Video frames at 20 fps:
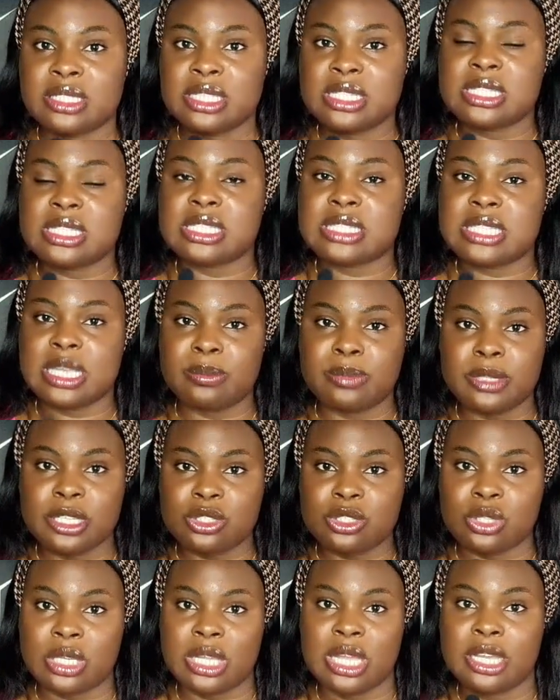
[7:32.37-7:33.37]
this is the
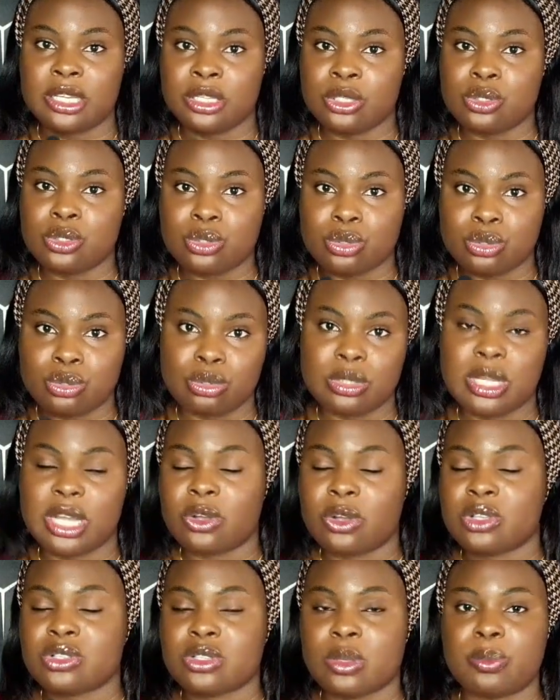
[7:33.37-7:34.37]
template you can use to do that,
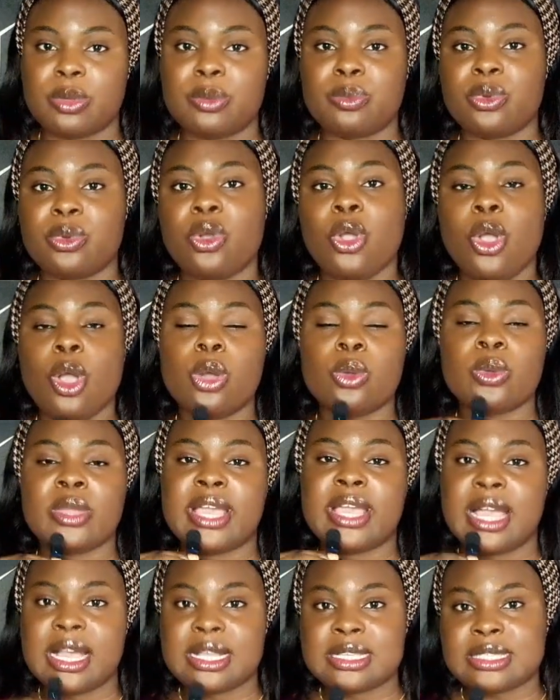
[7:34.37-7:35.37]
because some people
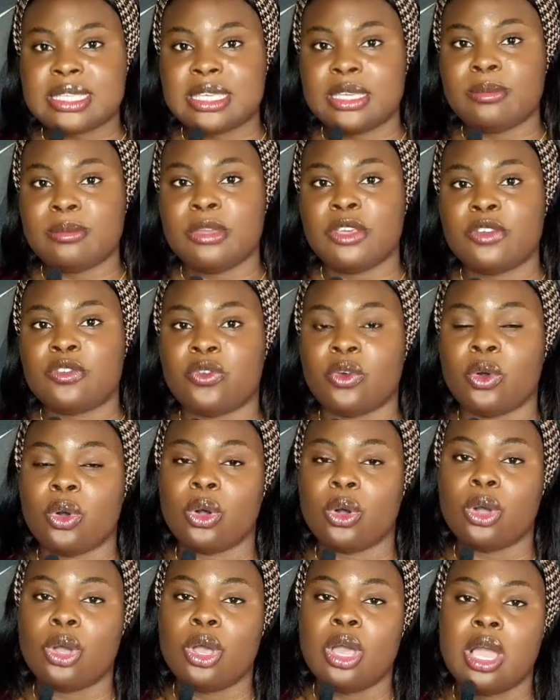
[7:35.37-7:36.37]
were asking me
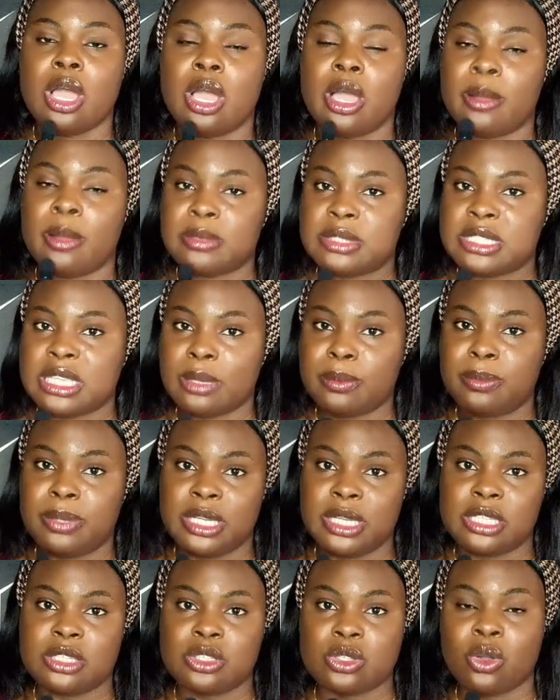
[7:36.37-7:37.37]
for
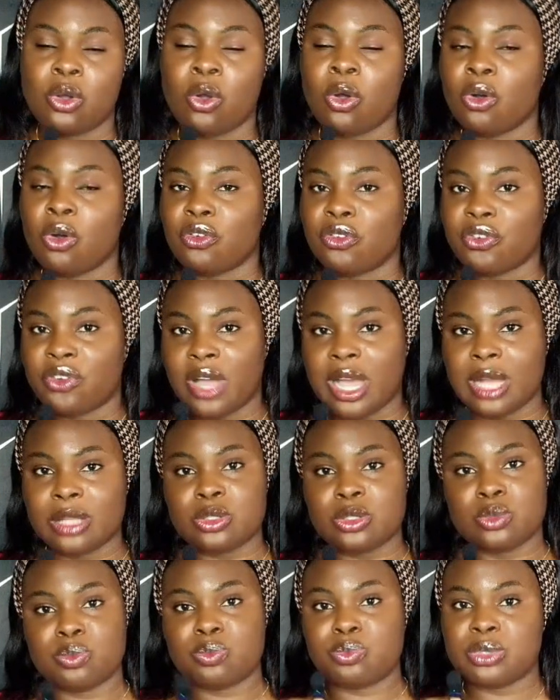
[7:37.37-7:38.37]
templates of how
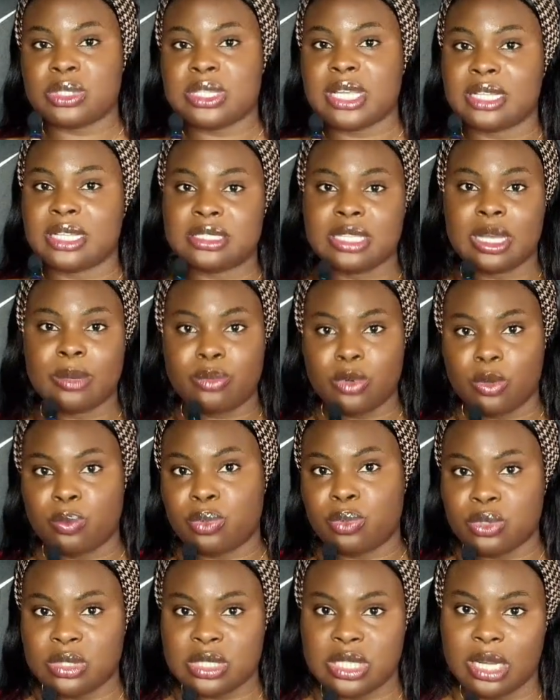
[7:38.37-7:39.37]
to put out their
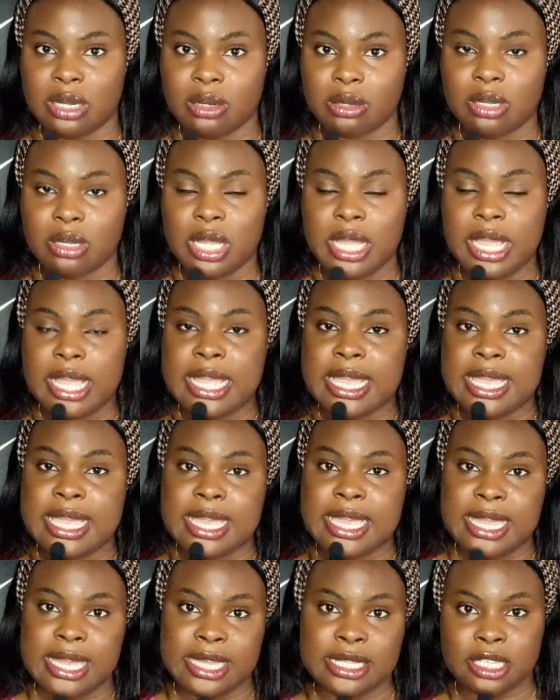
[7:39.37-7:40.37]
proposal
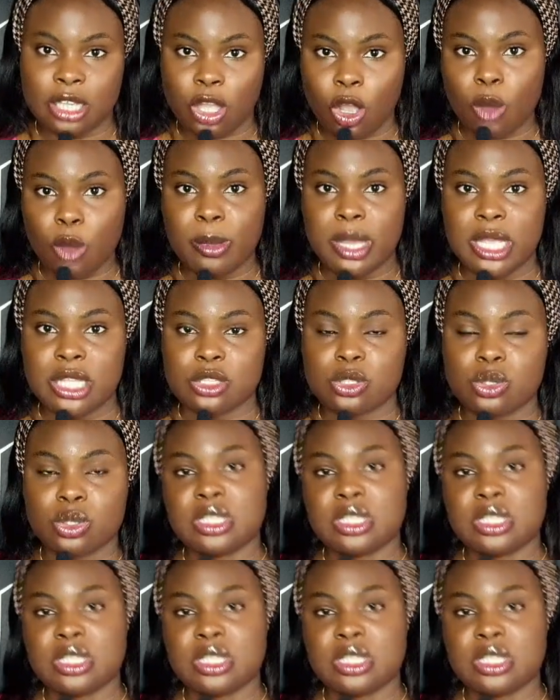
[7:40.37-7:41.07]
in the comments.